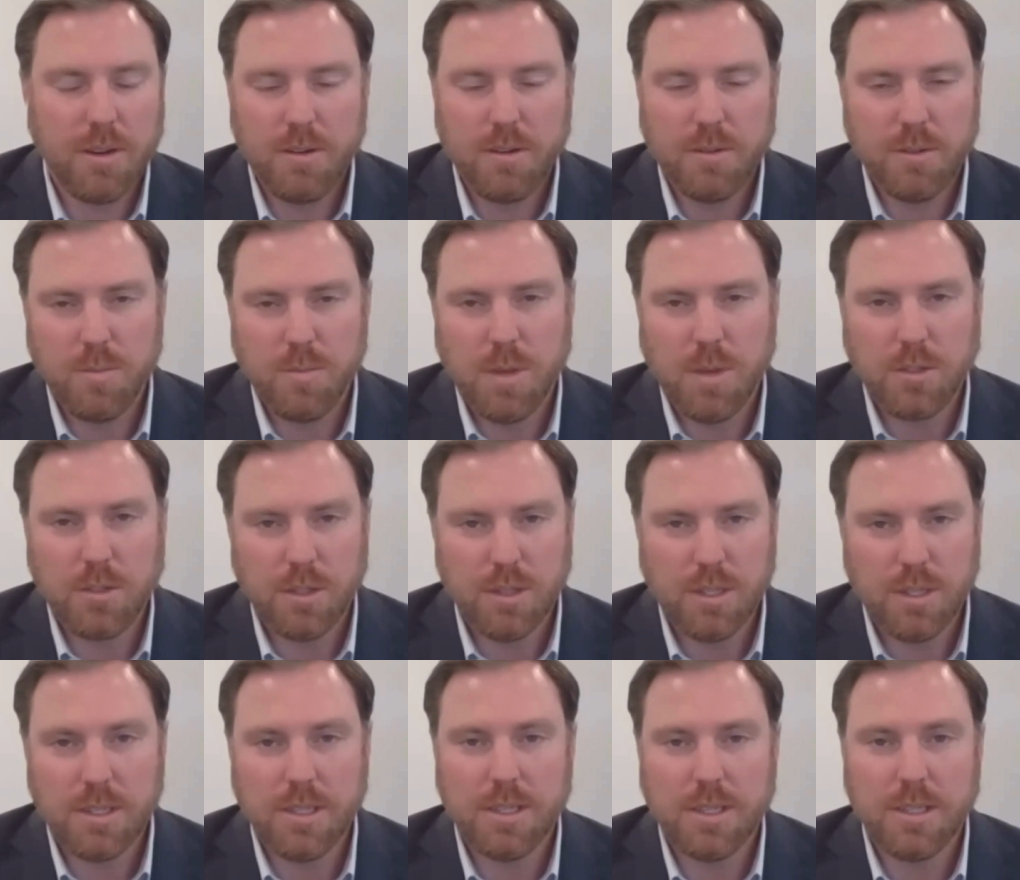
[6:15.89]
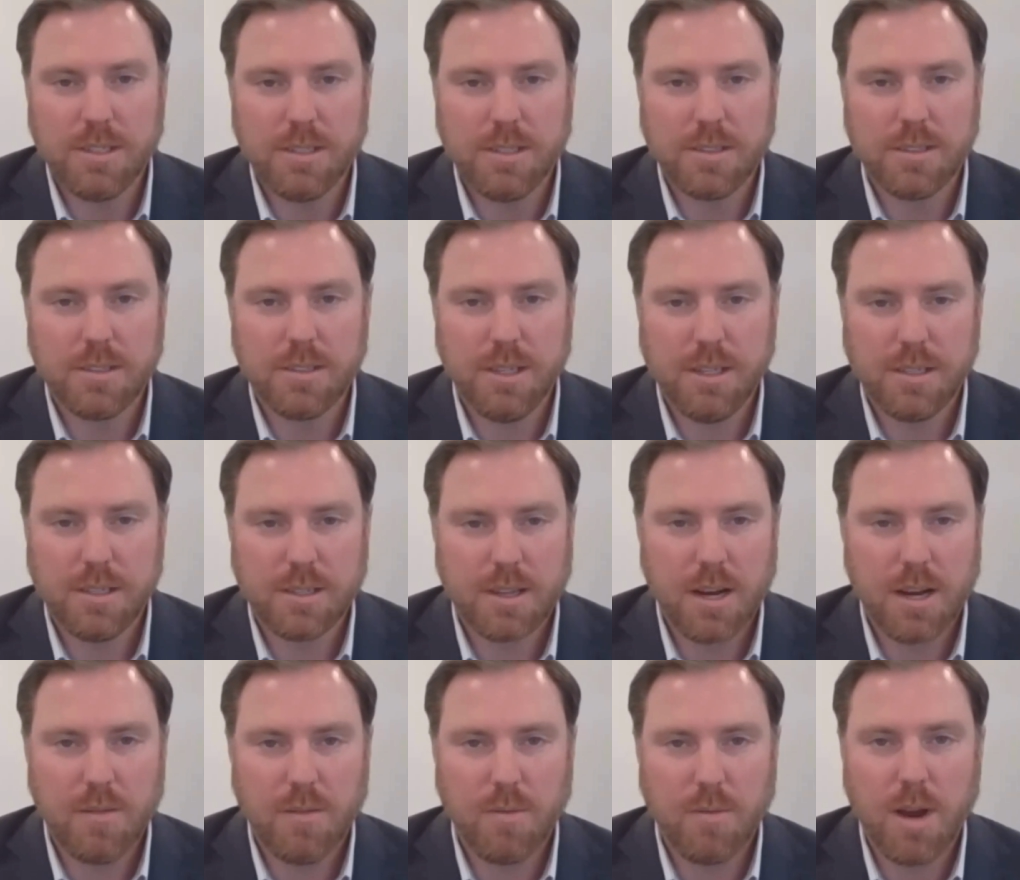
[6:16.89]
As you mentioned, it is
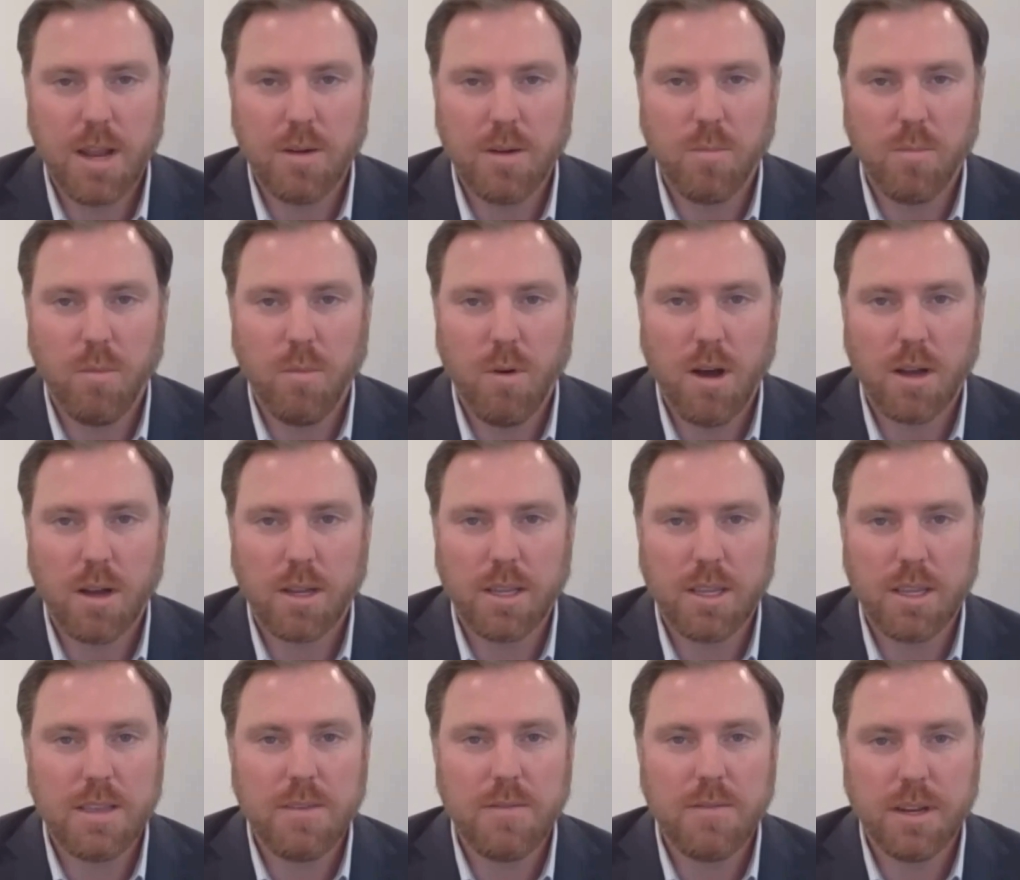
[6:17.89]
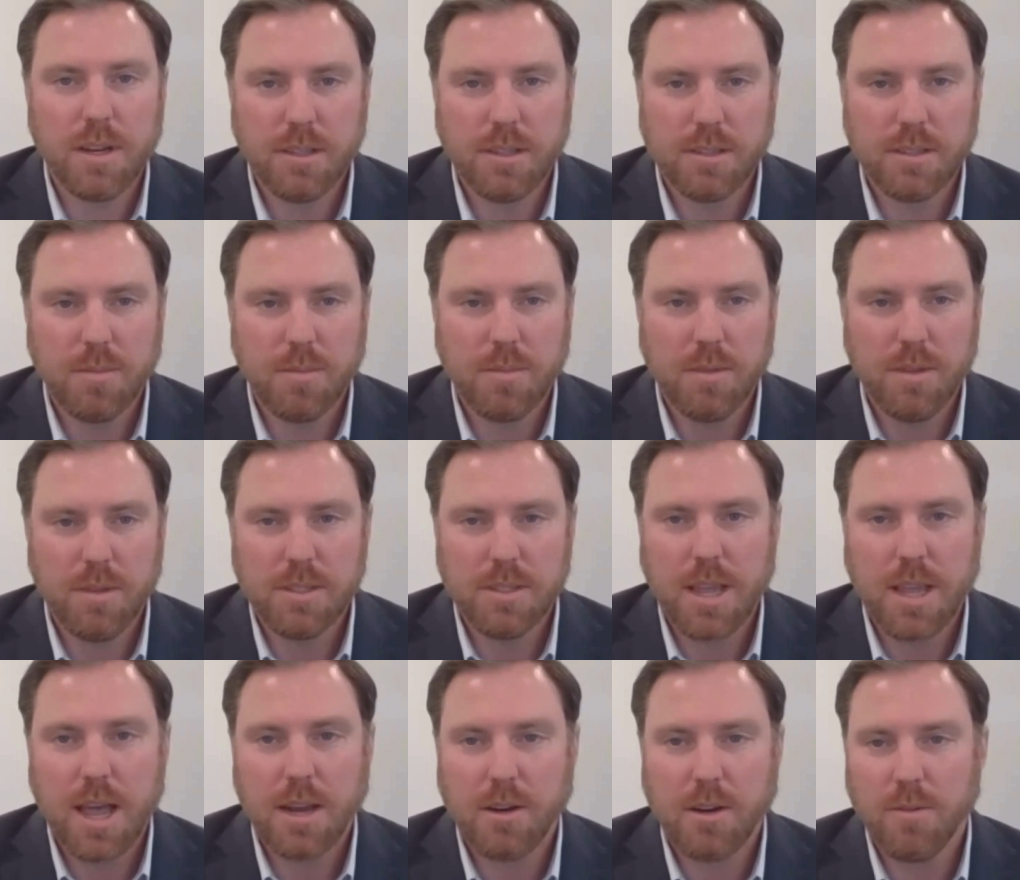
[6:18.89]
kind of a random walk, even in some of these
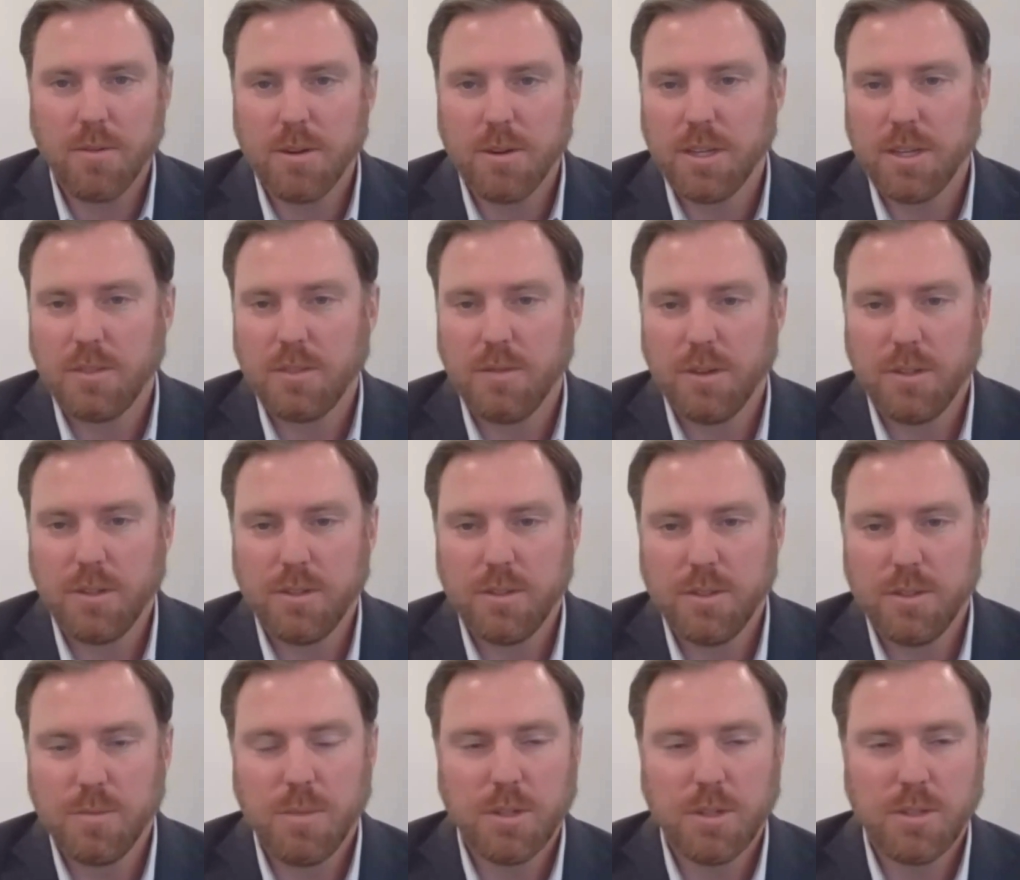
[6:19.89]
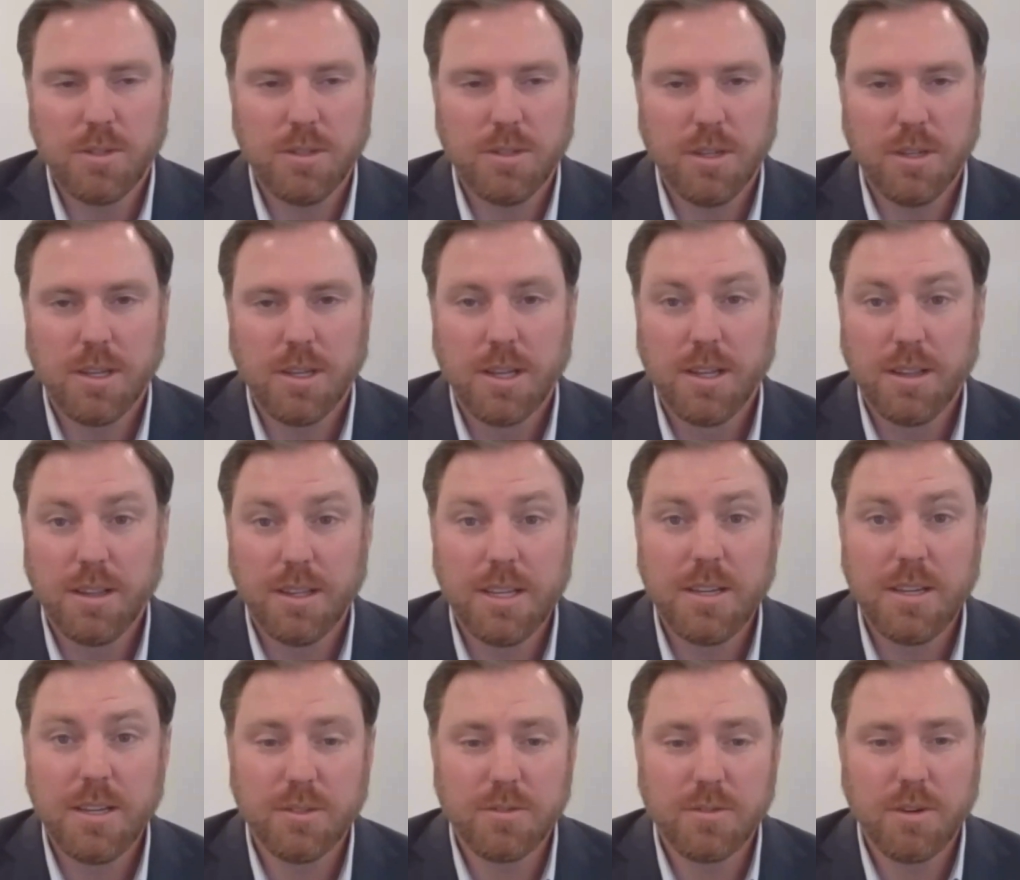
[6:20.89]
categories. Hedge funds as much as a
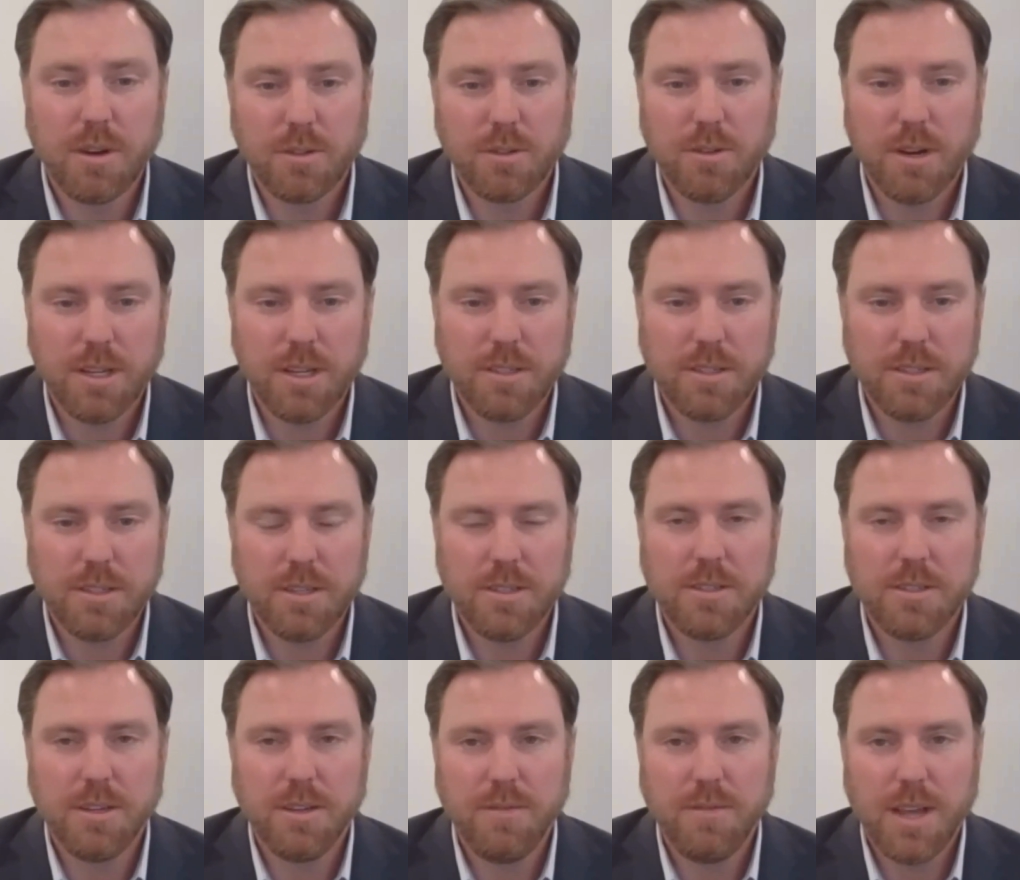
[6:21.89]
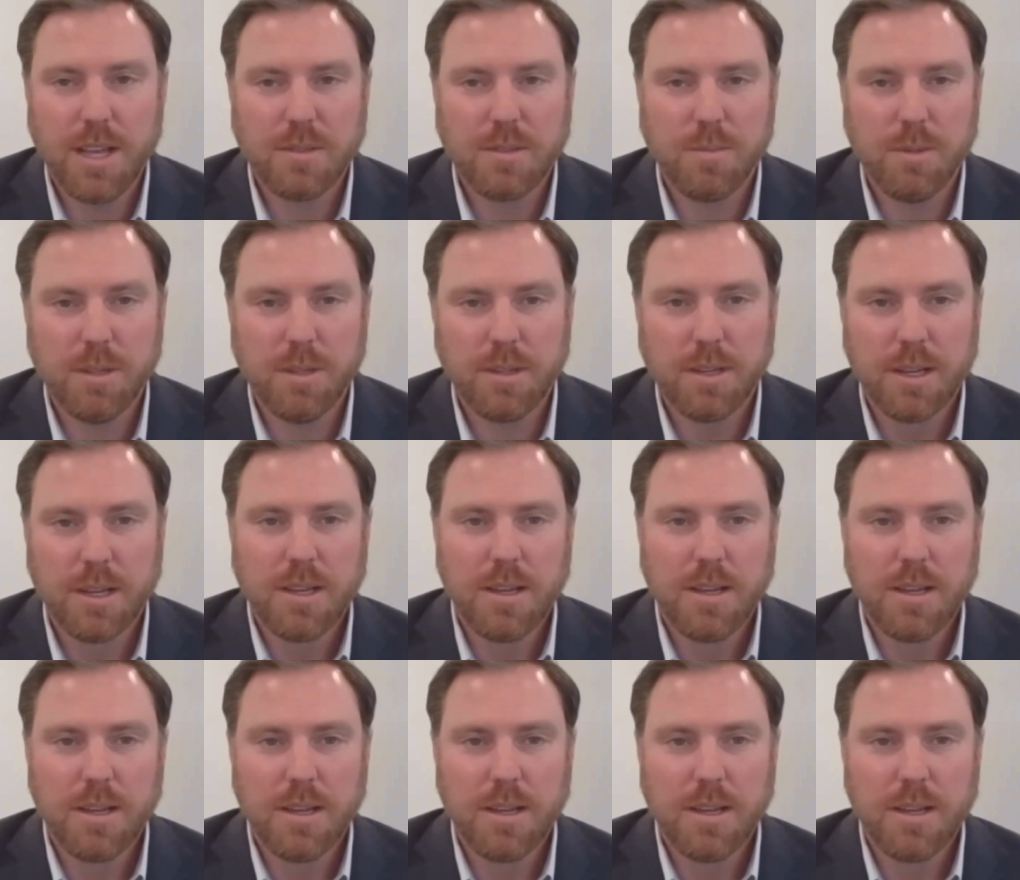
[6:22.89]
legal structure as it is an investment